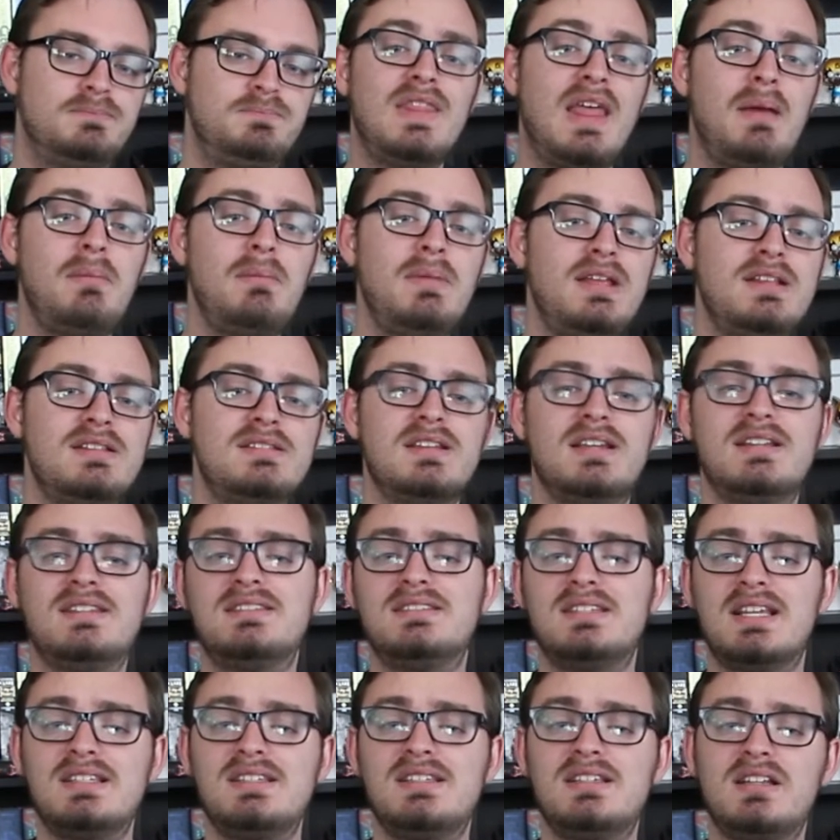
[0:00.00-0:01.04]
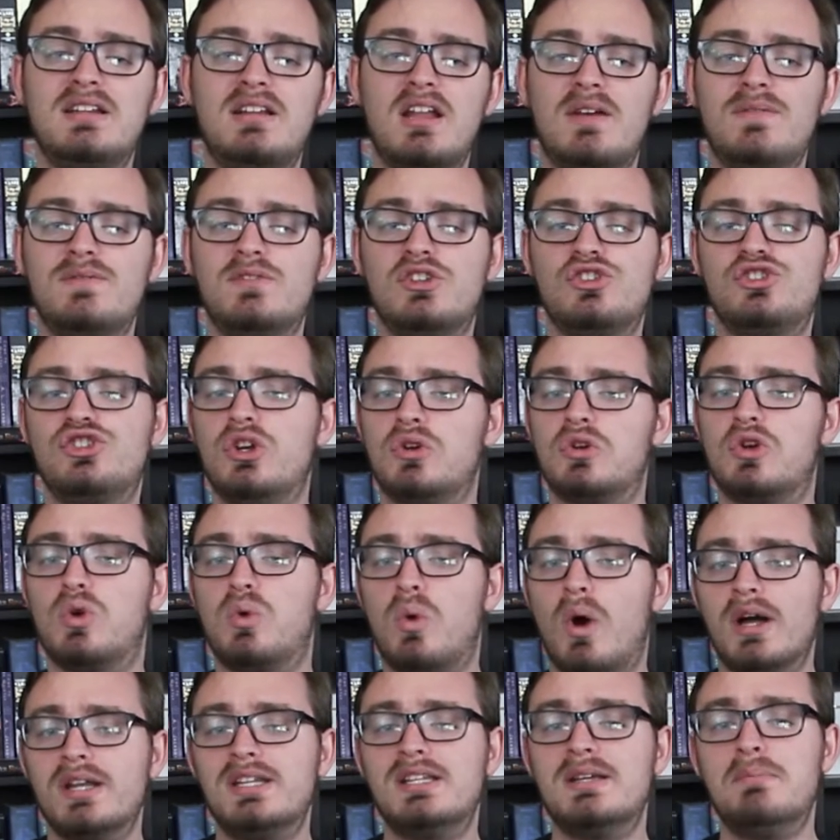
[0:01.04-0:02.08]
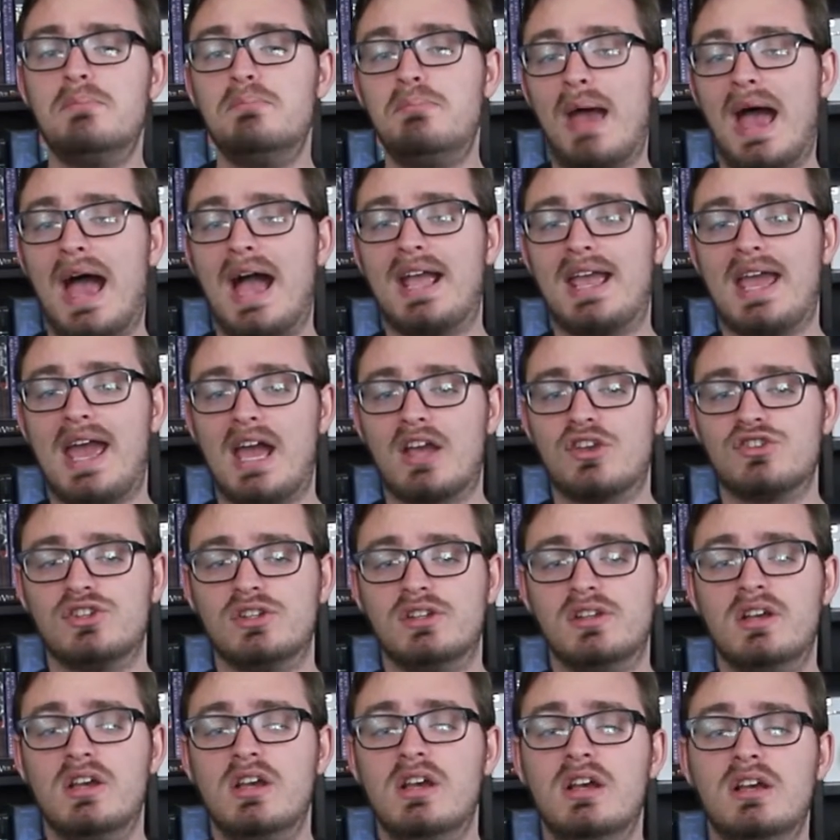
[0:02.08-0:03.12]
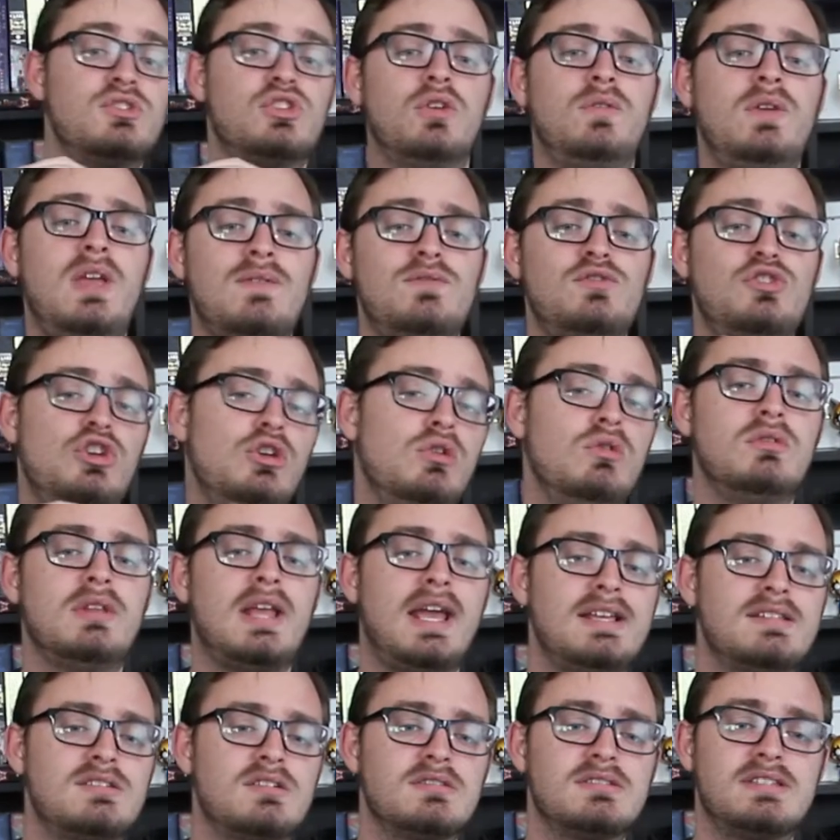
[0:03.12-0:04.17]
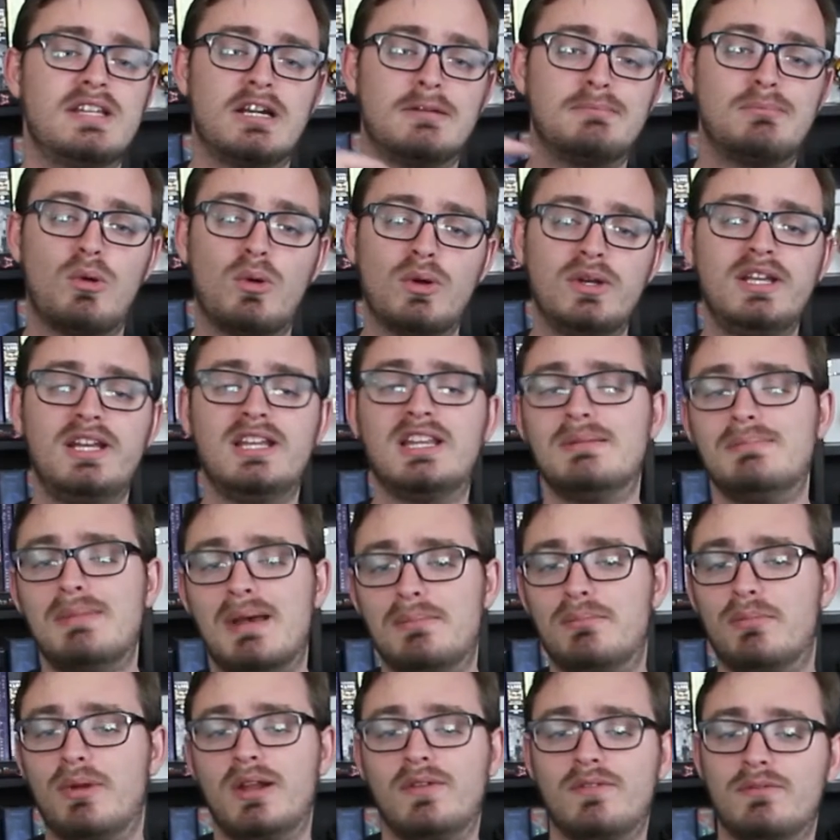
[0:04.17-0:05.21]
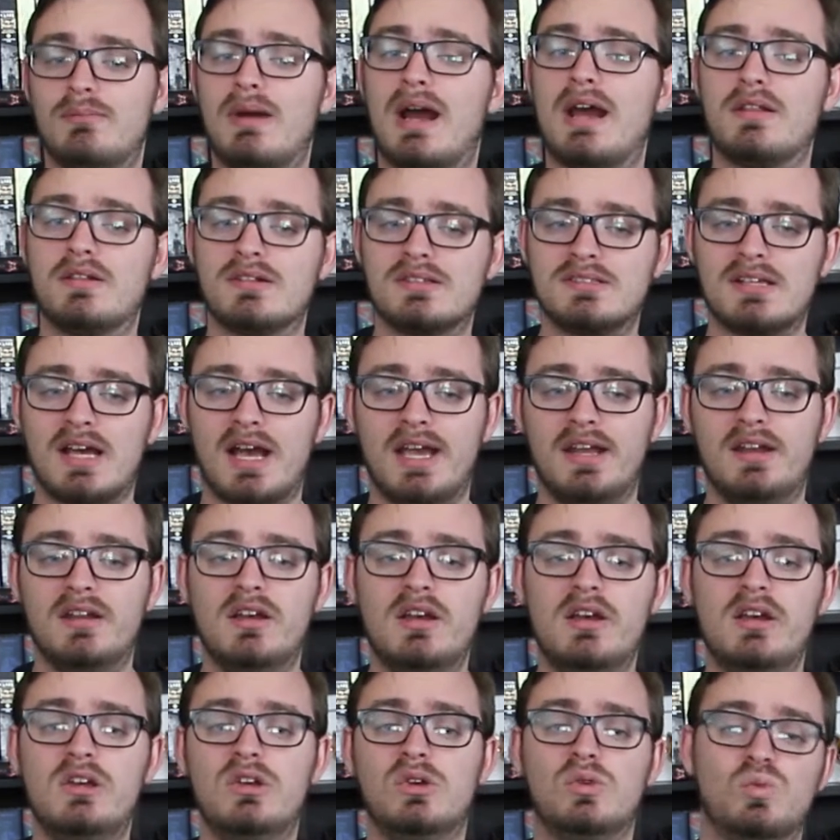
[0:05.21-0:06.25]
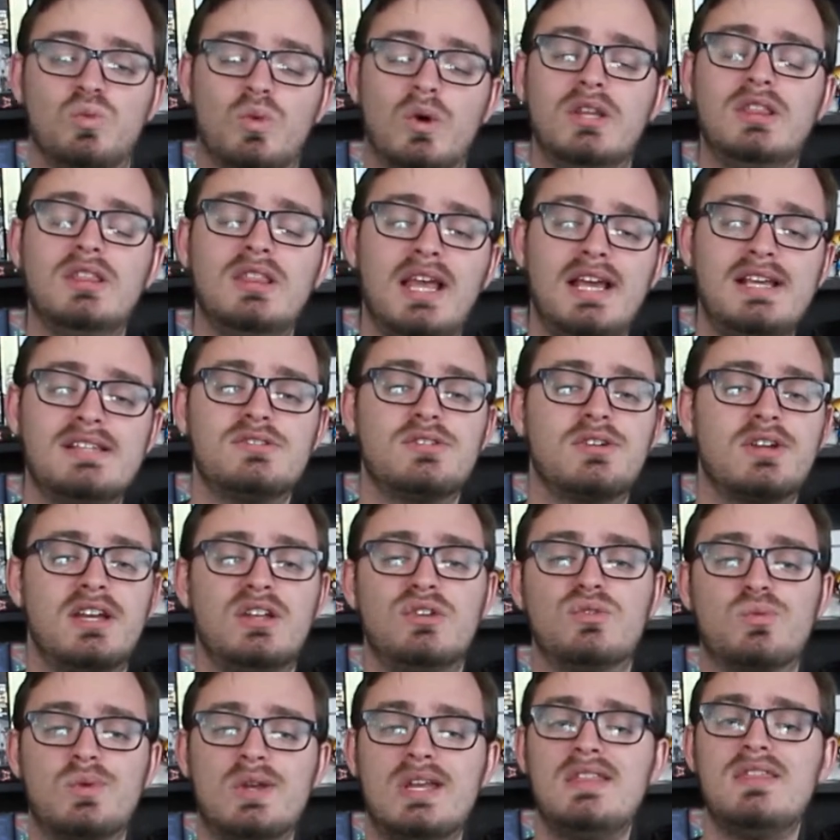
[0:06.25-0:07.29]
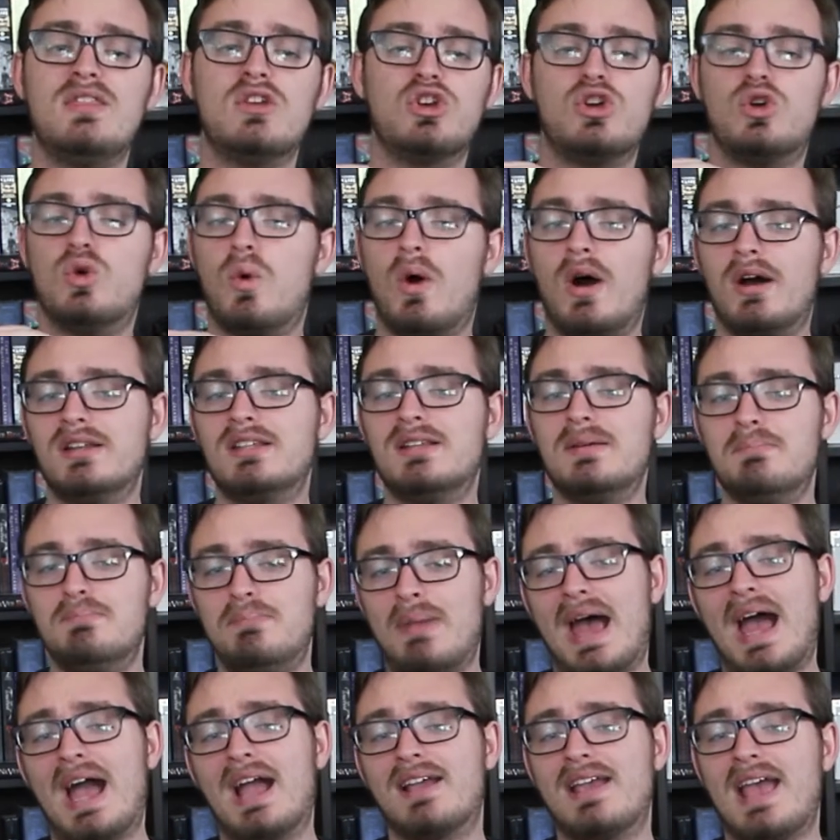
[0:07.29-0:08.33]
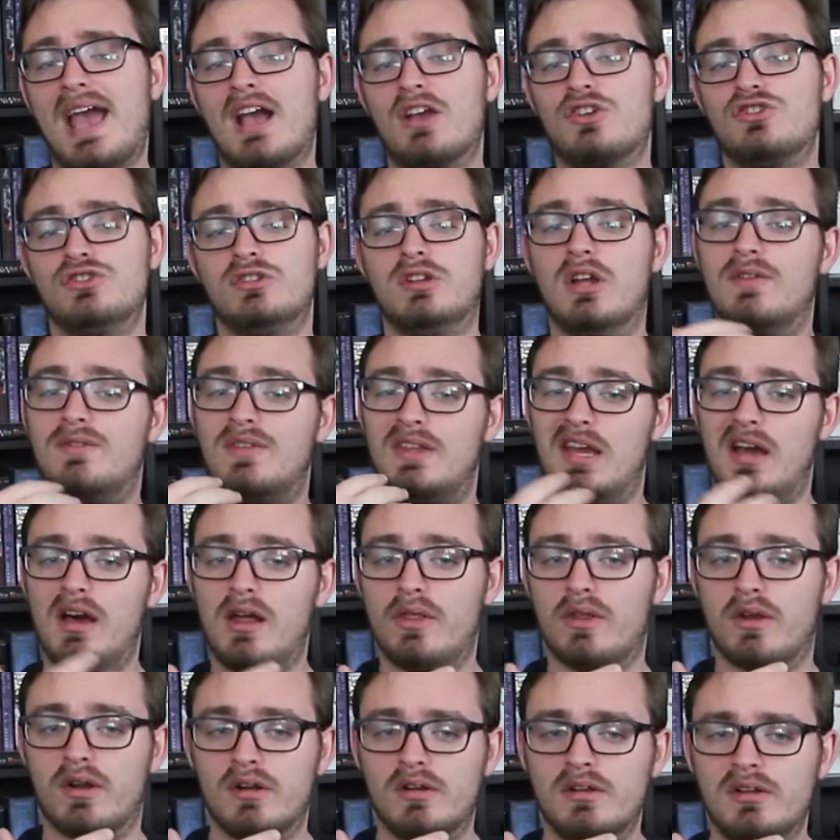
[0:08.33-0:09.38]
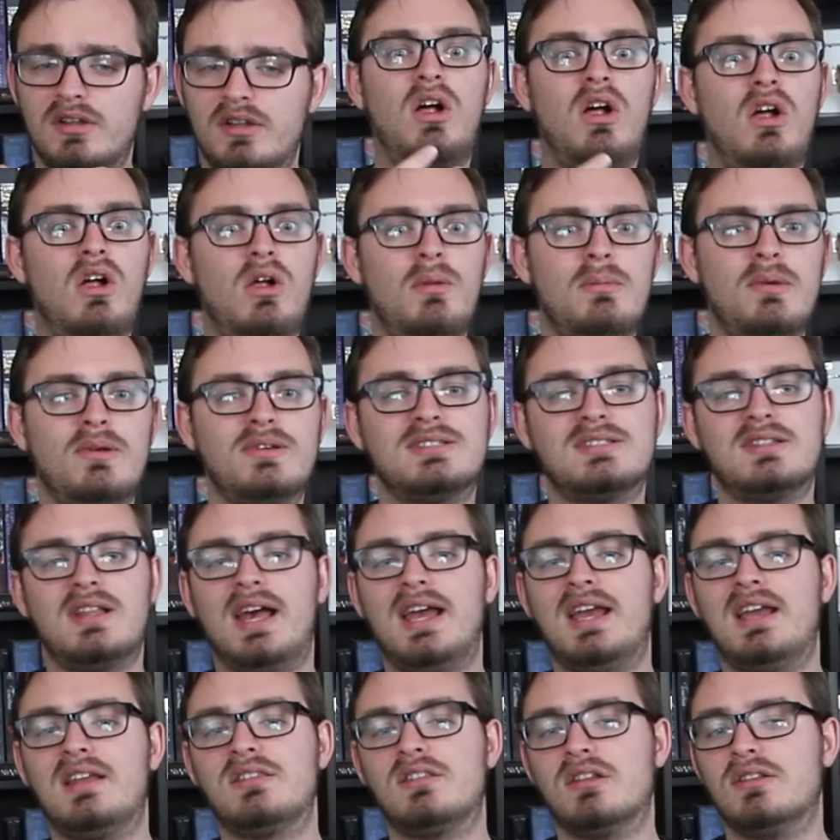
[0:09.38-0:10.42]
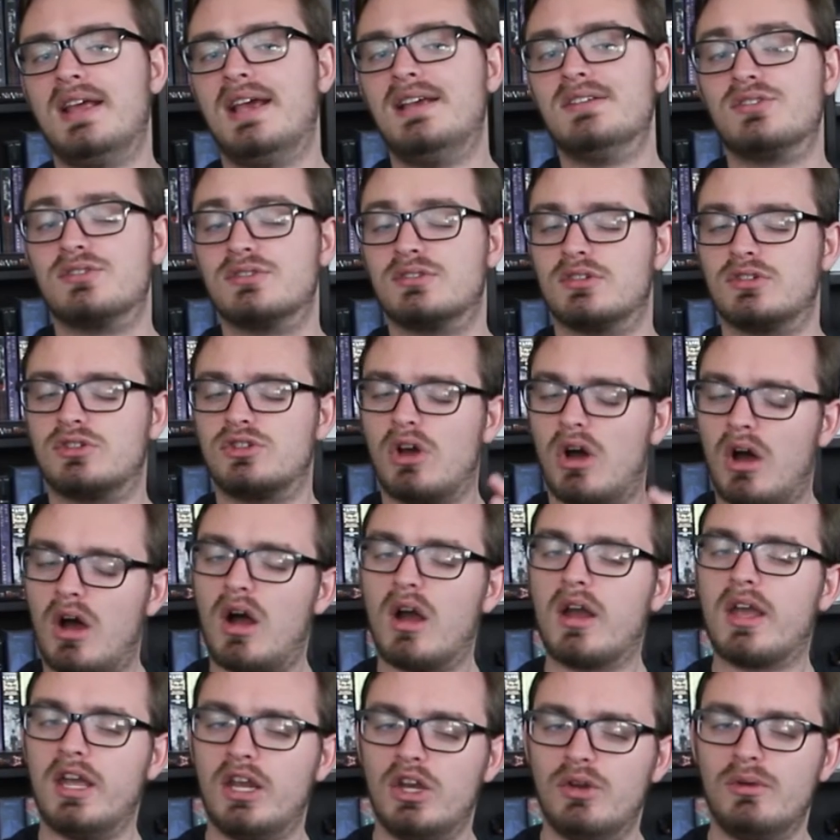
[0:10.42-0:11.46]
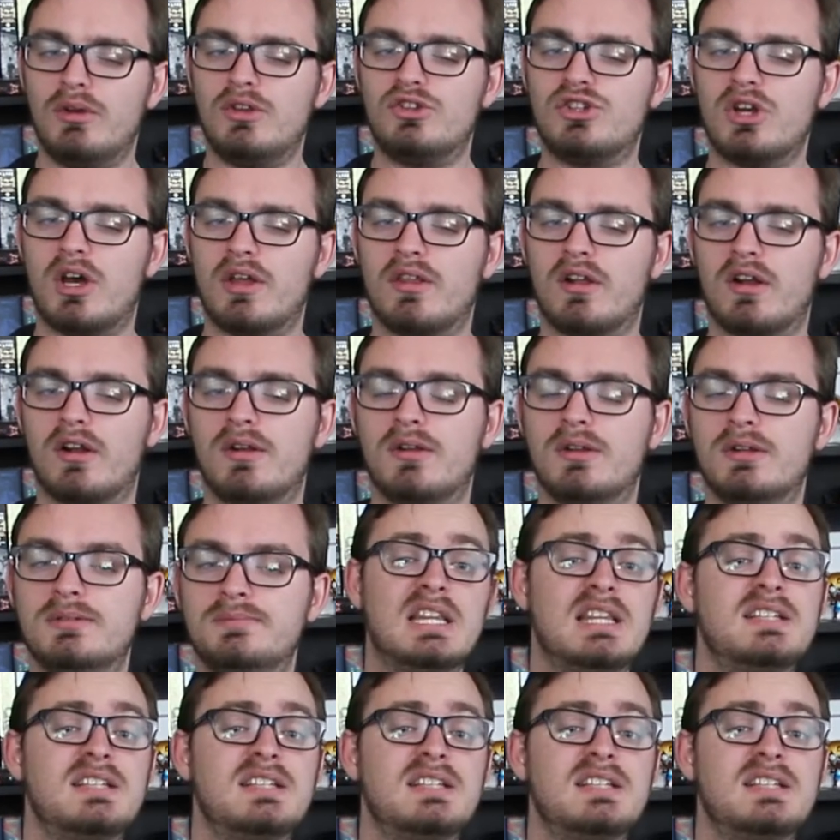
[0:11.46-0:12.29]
That means it's sensitive enough to show quantum back action, so if you have two lasers that are pointing at the membrane from either side, one laser can read the quantum back action of the other, almost like the lasers are talking to each other.